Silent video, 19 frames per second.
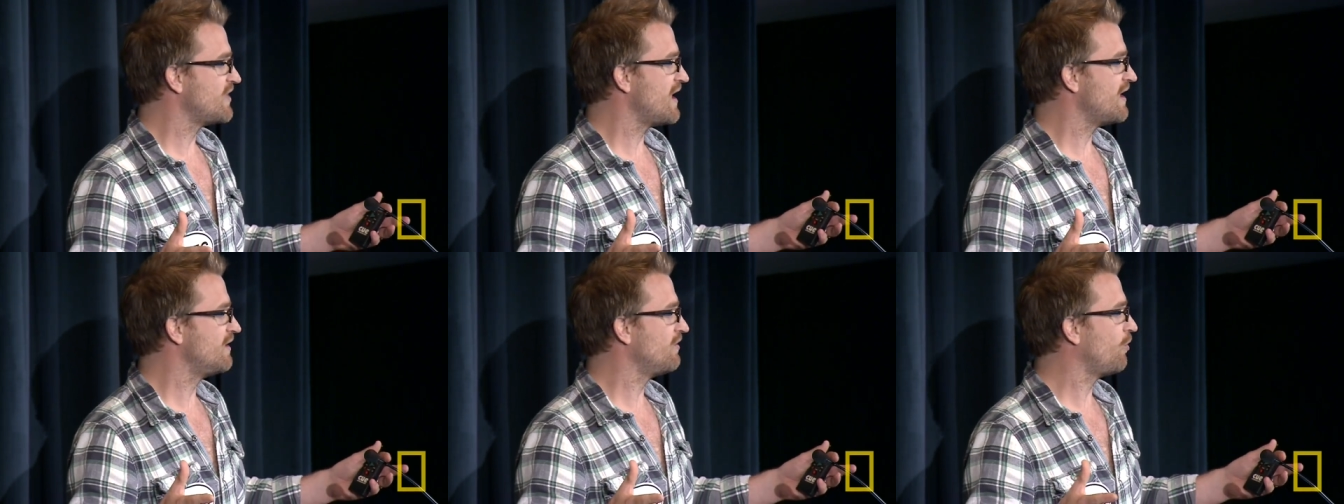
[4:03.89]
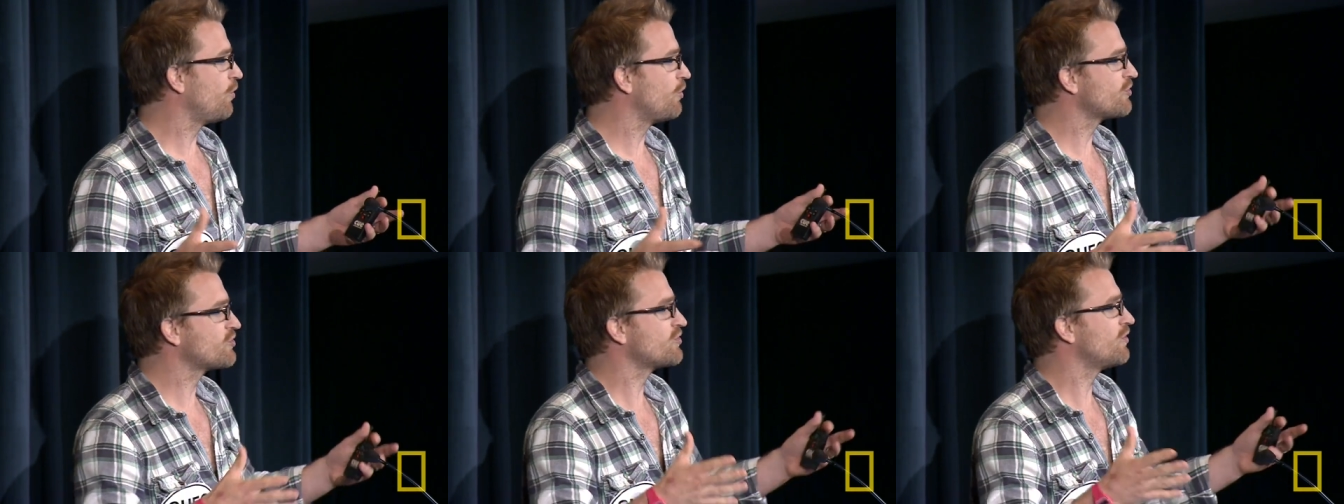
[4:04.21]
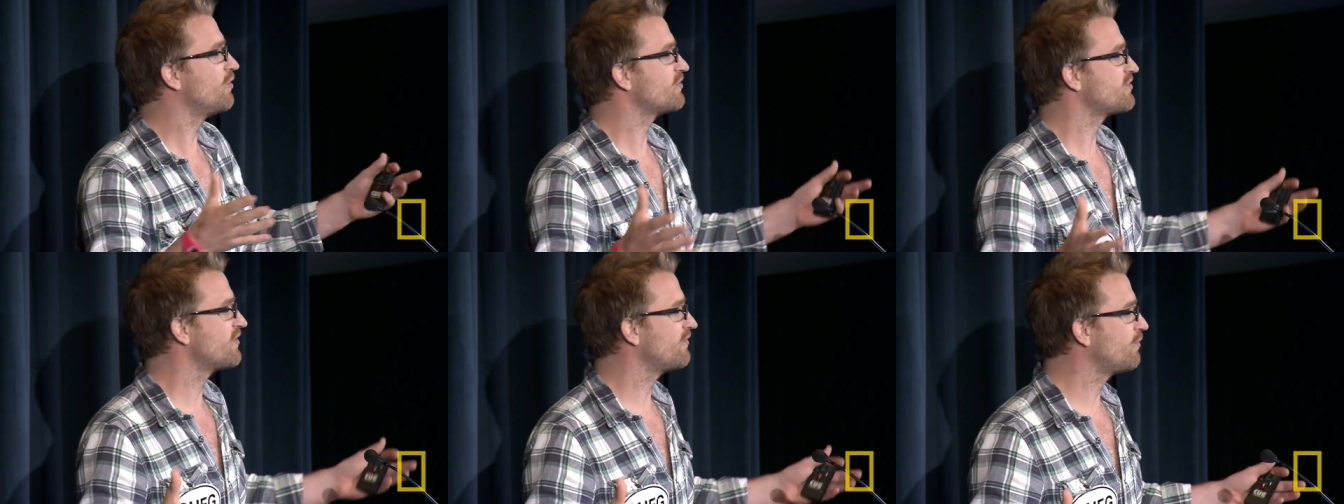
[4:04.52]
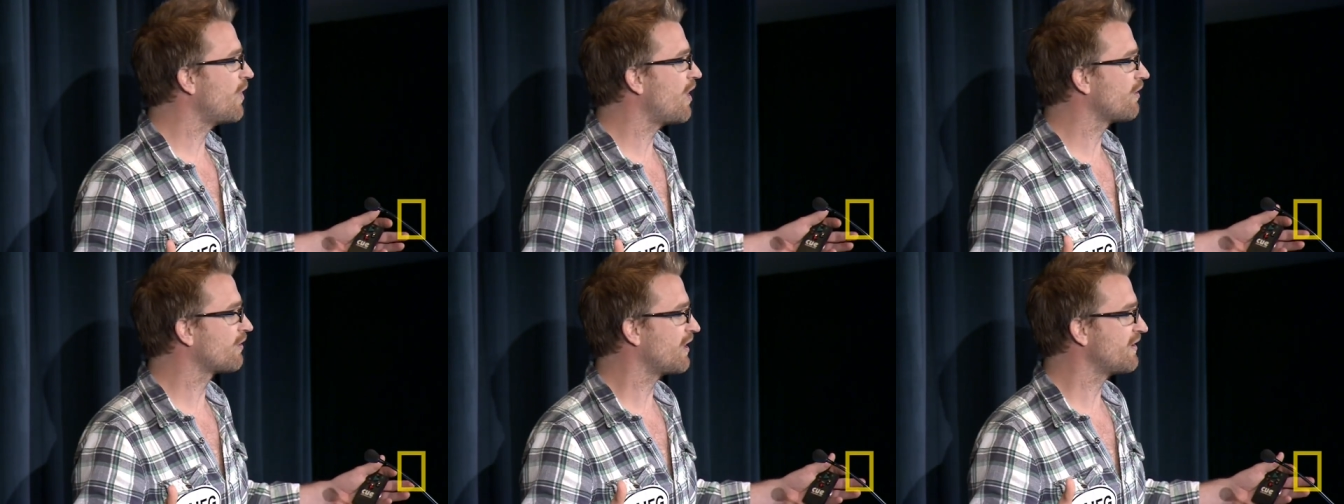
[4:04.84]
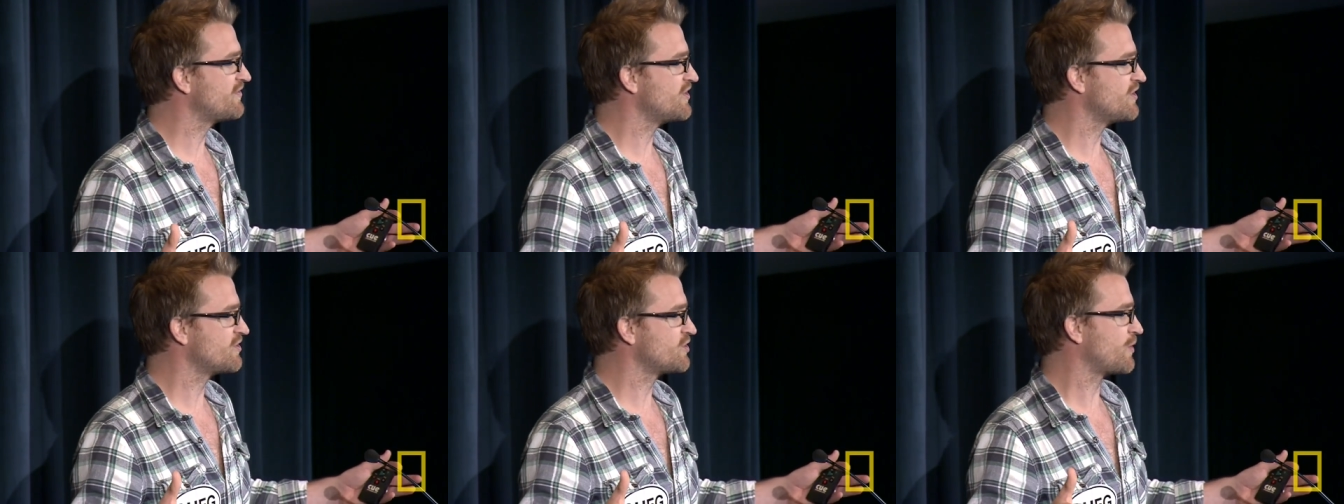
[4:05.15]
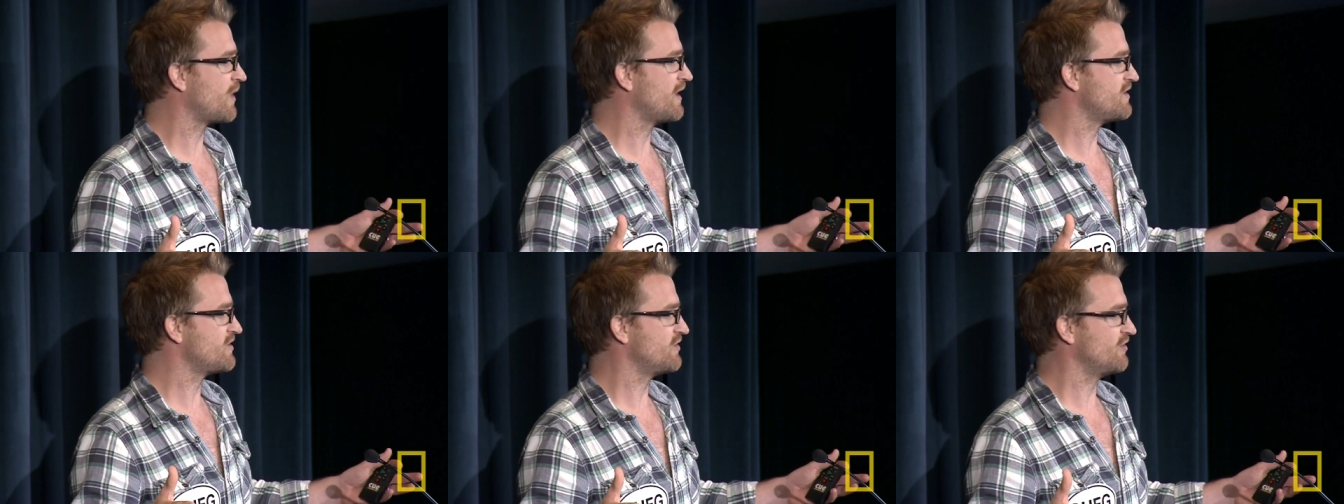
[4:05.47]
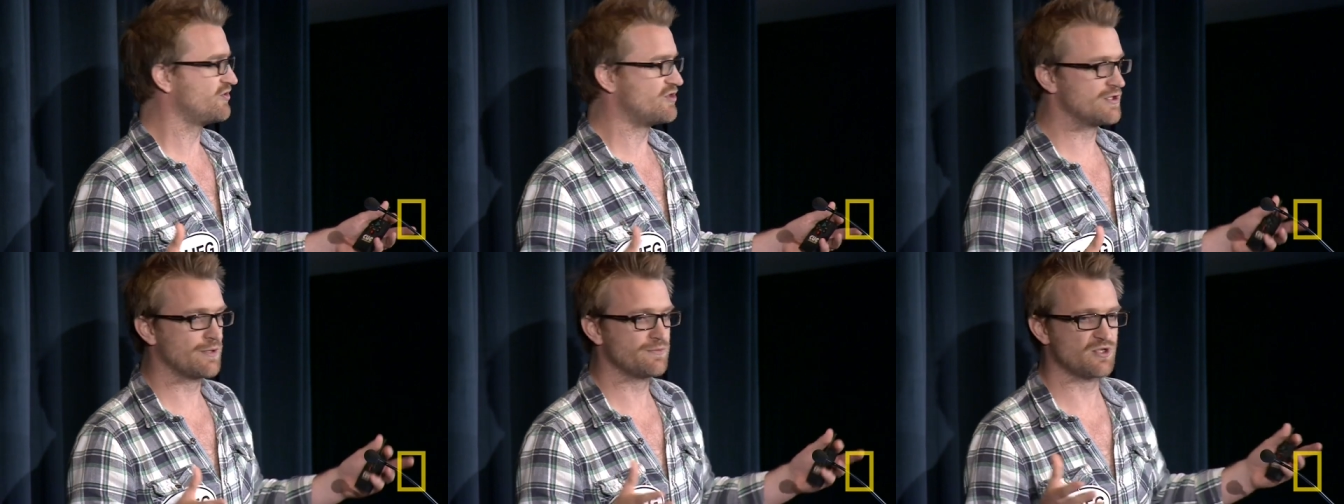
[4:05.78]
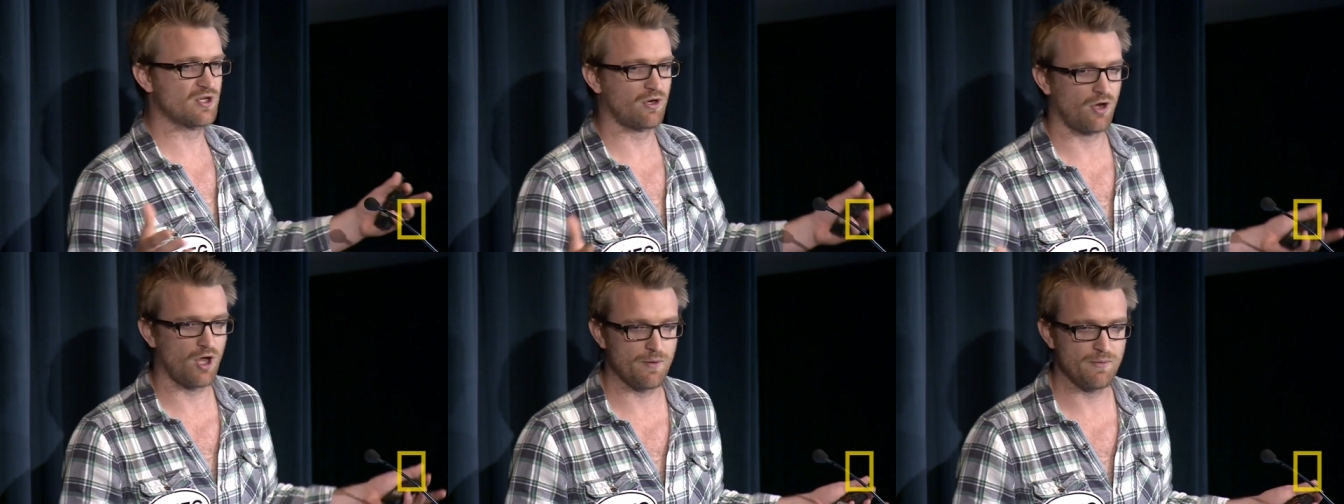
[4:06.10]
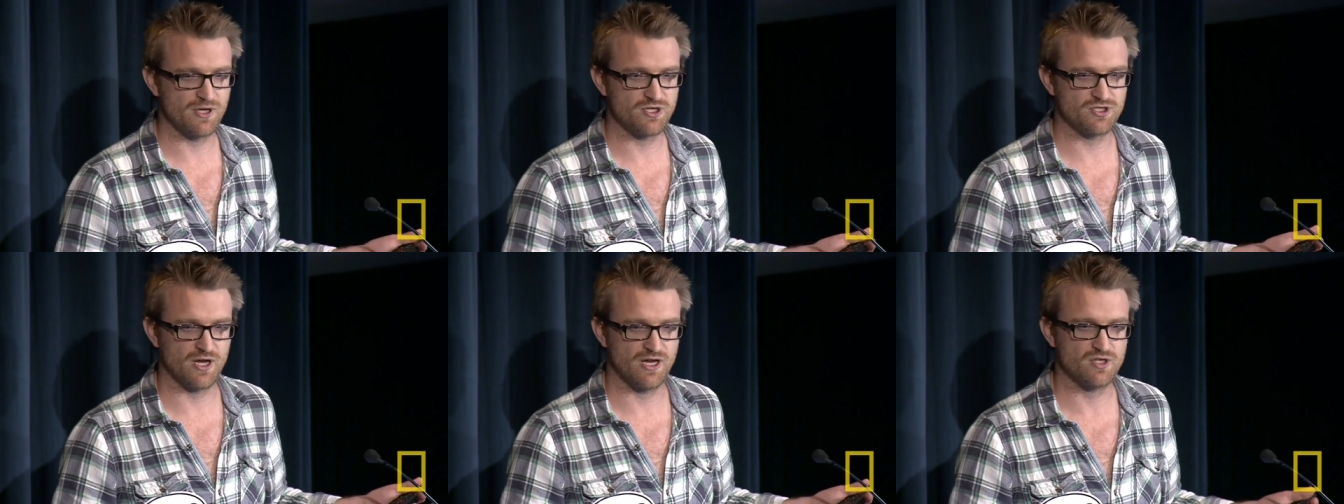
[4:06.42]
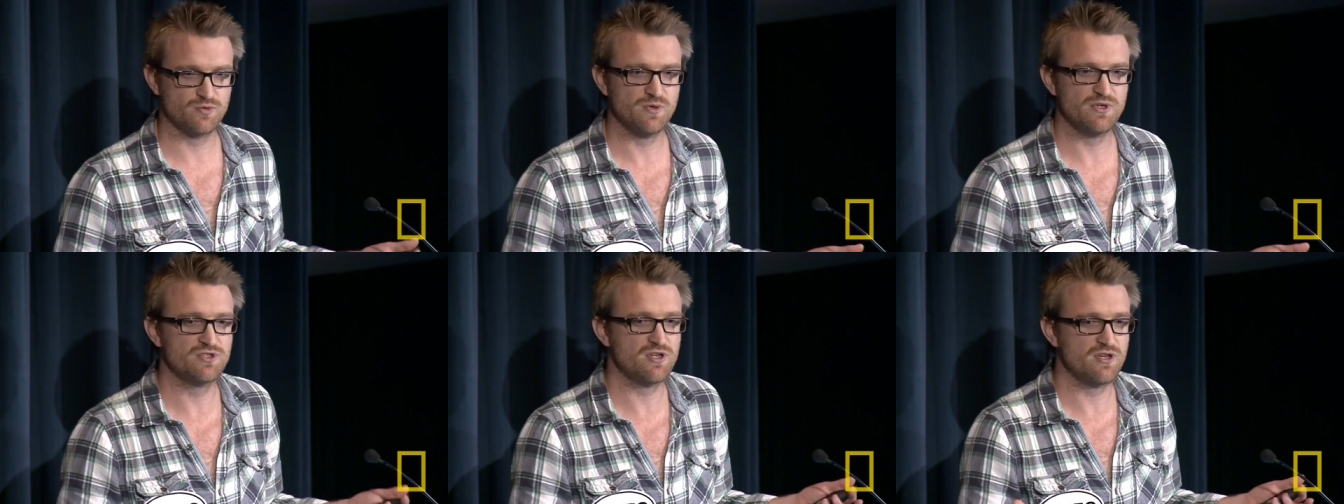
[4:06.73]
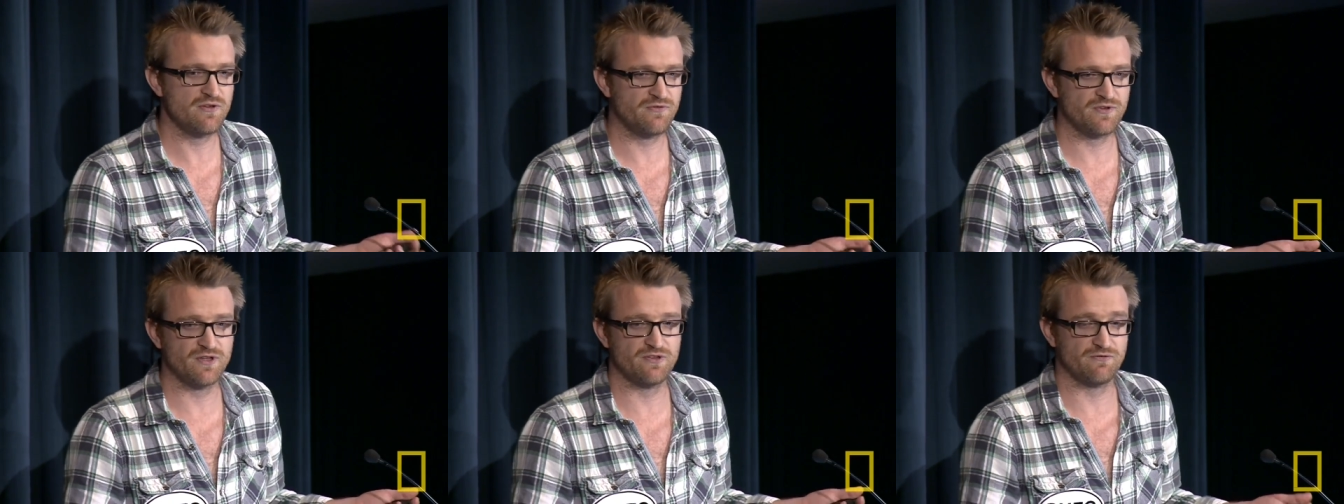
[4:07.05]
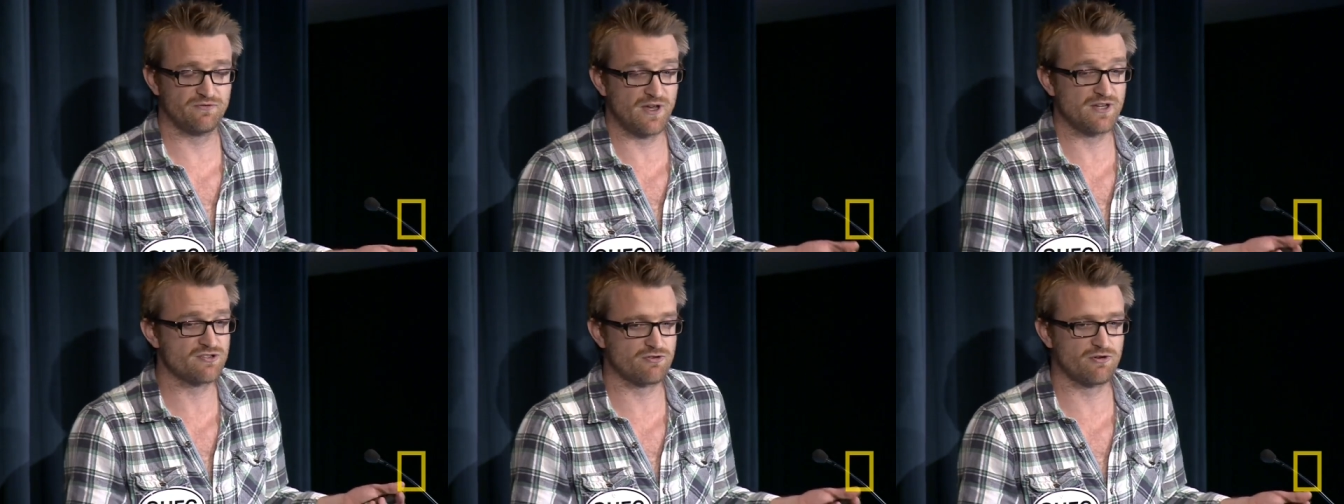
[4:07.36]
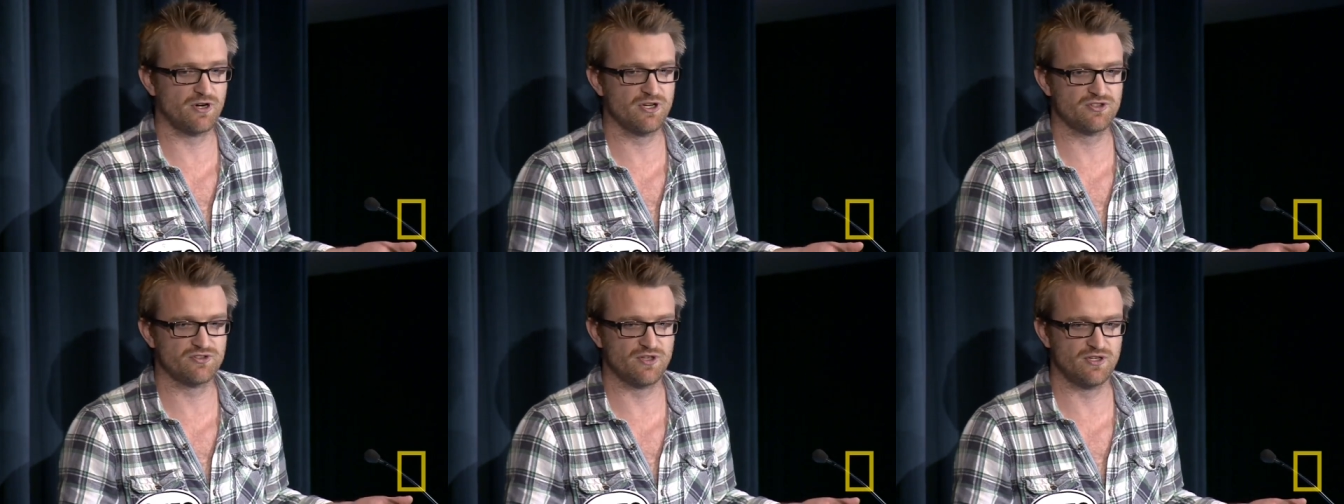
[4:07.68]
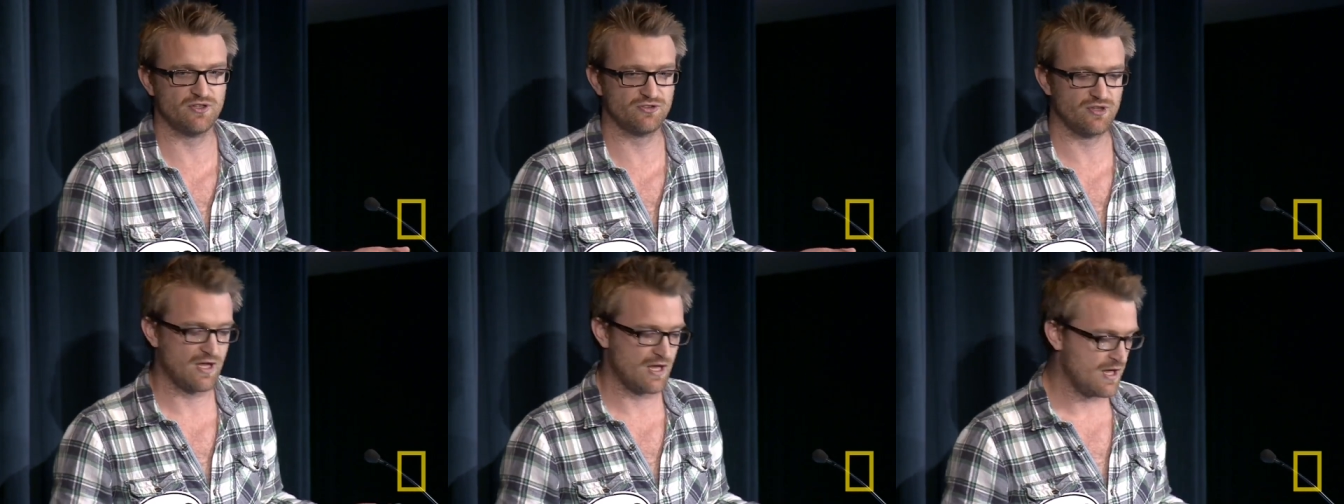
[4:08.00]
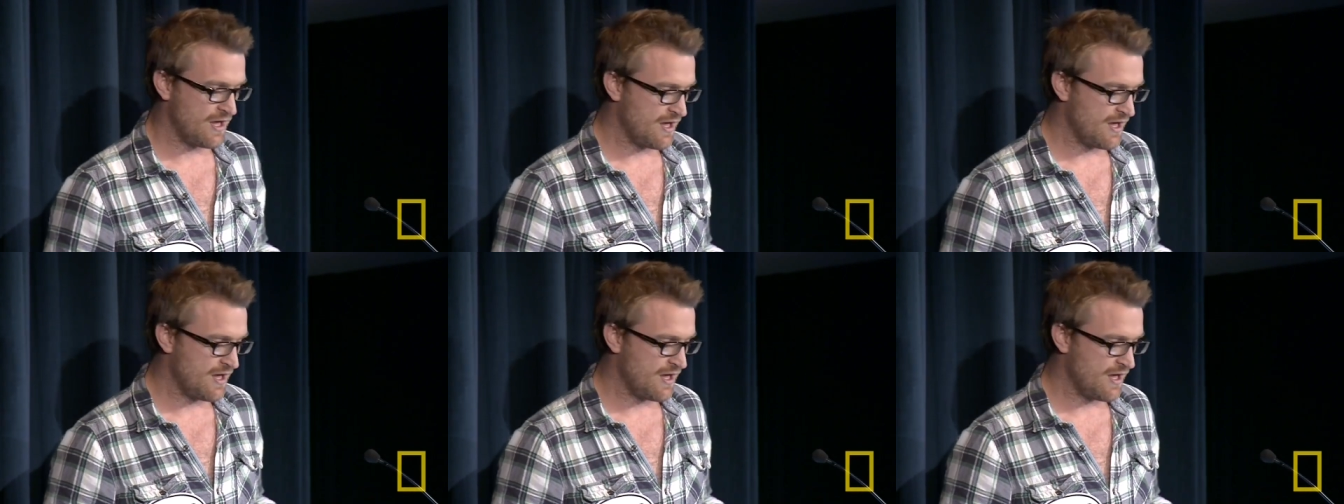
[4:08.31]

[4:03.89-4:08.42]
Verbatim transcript: in all sorts of wildlife situations, in terms of climate change, we do face crises.